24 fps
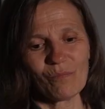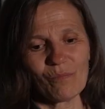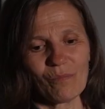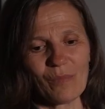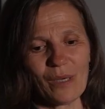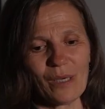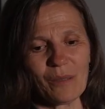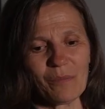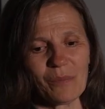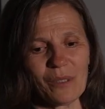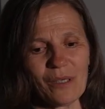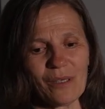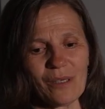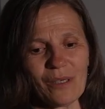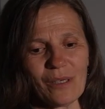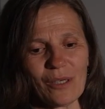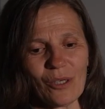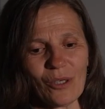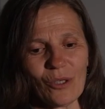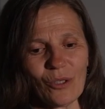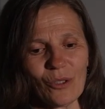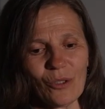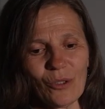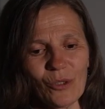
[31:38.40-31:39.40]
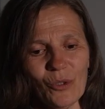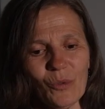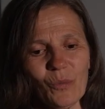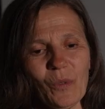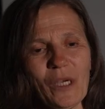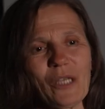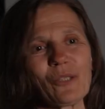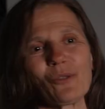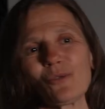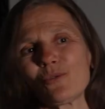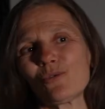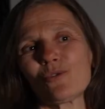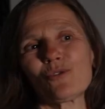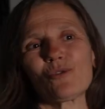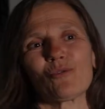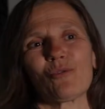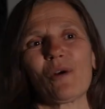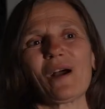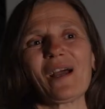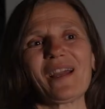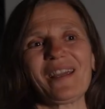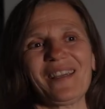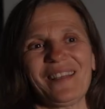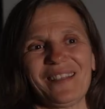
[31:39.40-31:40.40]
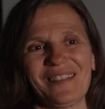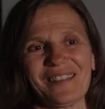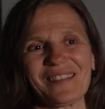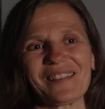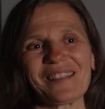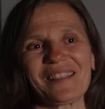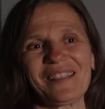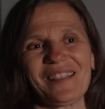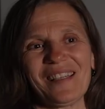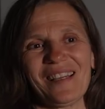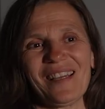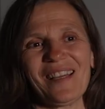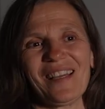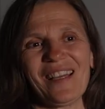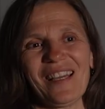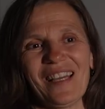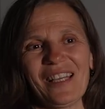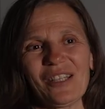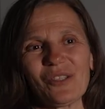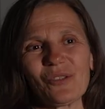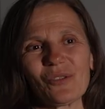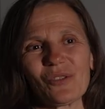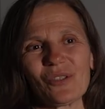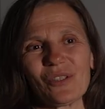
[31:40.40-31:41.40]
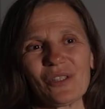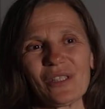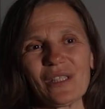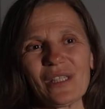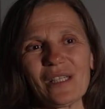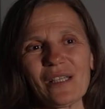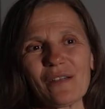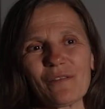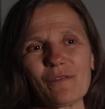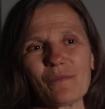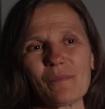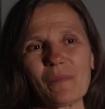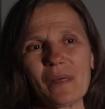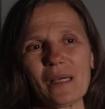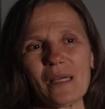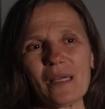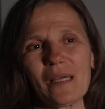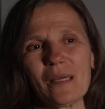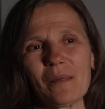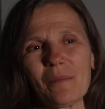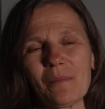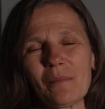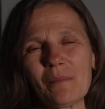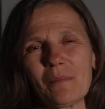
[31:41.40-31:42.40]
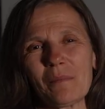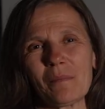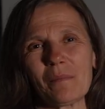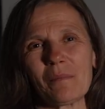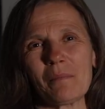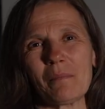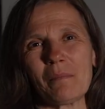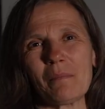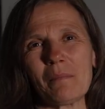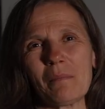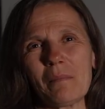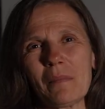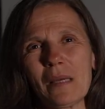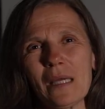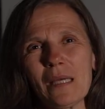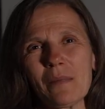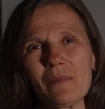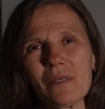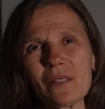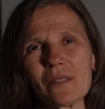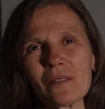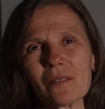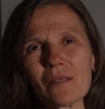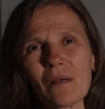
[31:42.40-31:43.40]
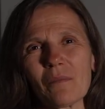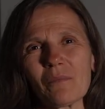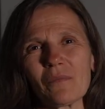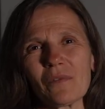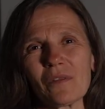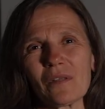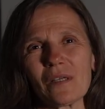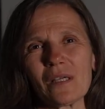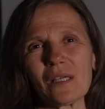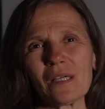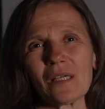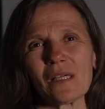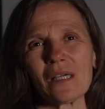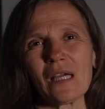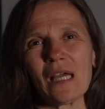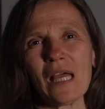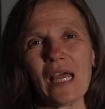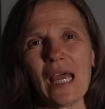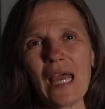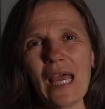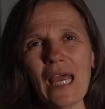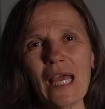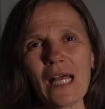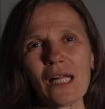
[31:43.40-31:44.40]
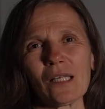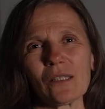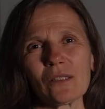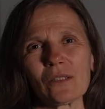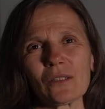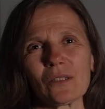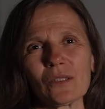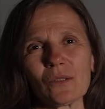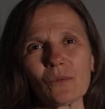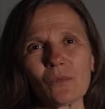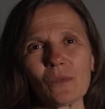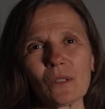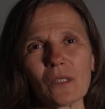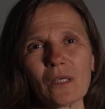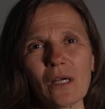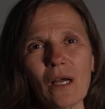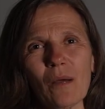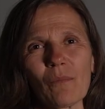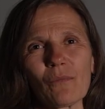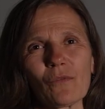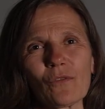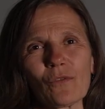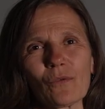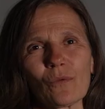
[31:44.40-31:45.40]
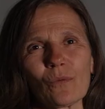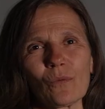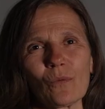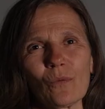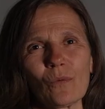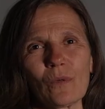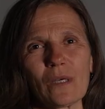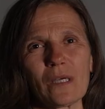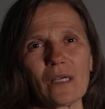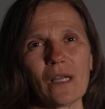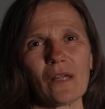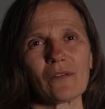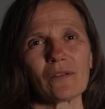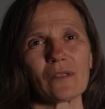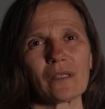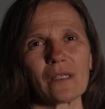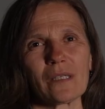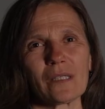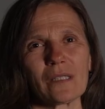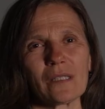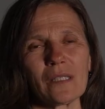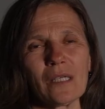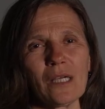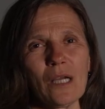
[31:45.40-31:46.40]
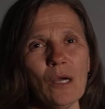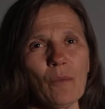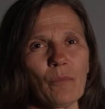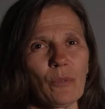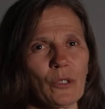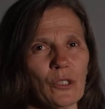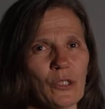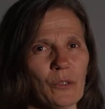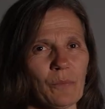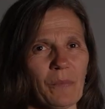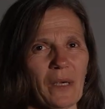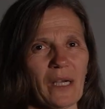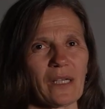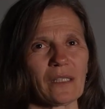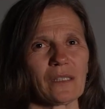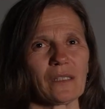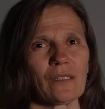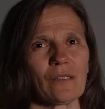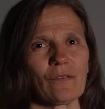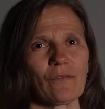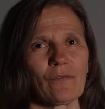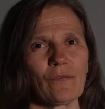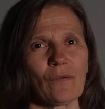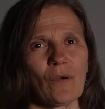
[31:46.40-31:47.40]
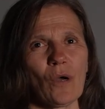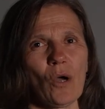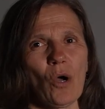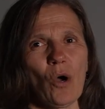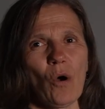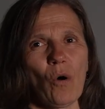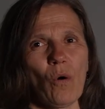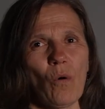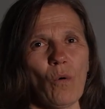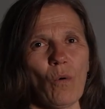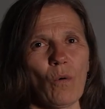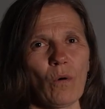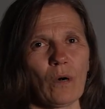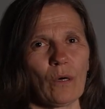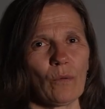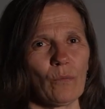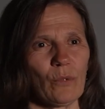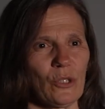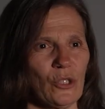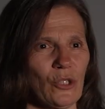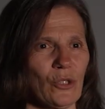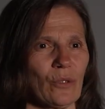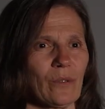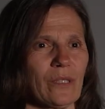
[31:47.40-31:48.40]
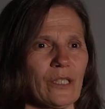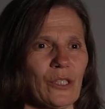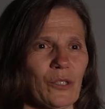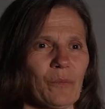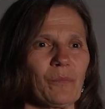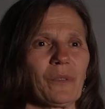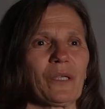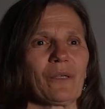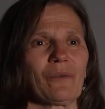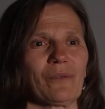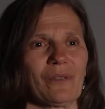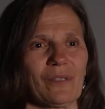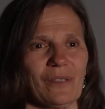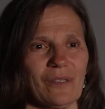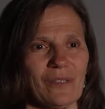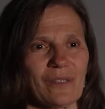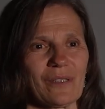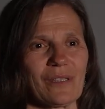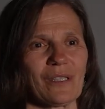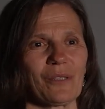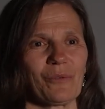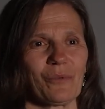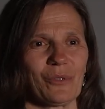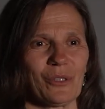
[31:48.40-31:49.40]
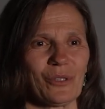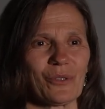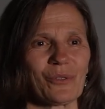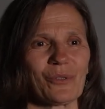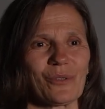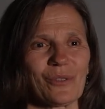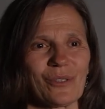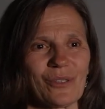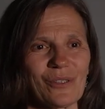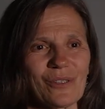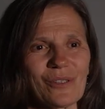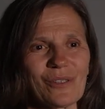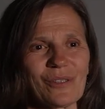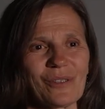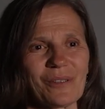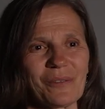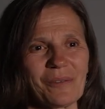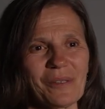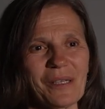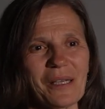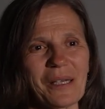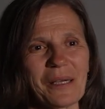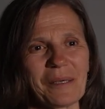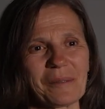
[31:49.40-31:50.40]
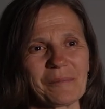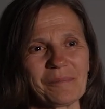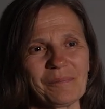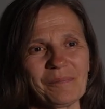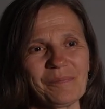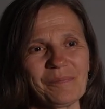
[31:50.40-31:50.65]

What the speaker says: maybe a good way to try it and to see if maybe something else will come through, another perspective or richer experience in research. Yeah.